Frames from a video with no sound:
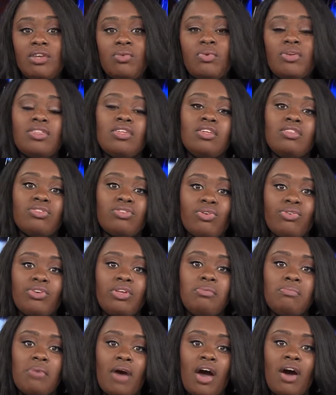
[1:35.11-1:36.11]
within
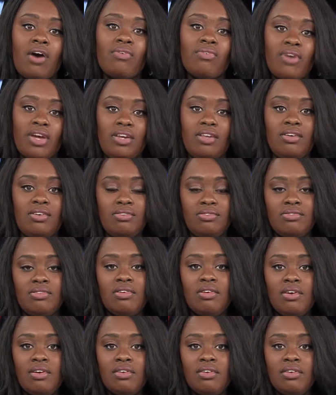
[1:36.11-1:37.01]
30 mile radius.